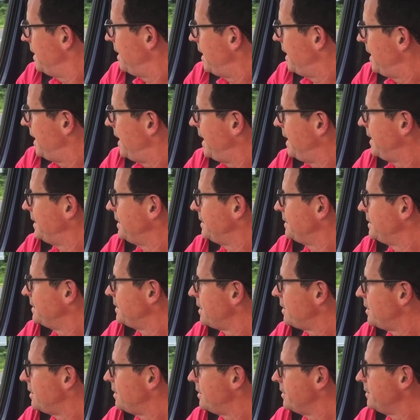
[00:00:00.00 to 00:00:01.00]
and
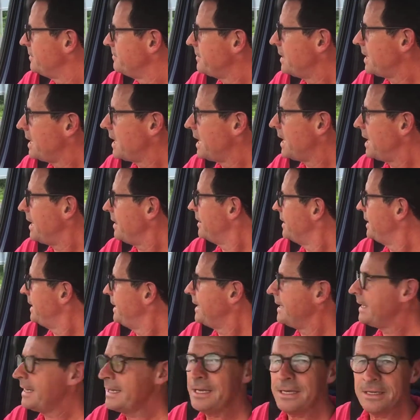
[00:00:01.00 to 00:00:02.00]
on my
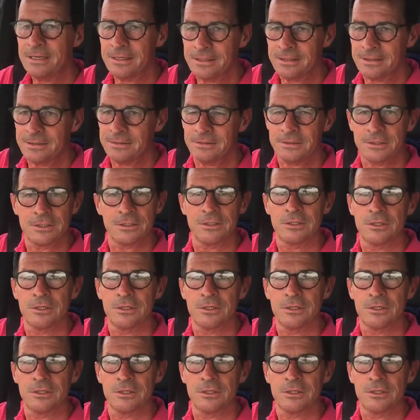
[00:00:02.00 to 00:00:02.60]
head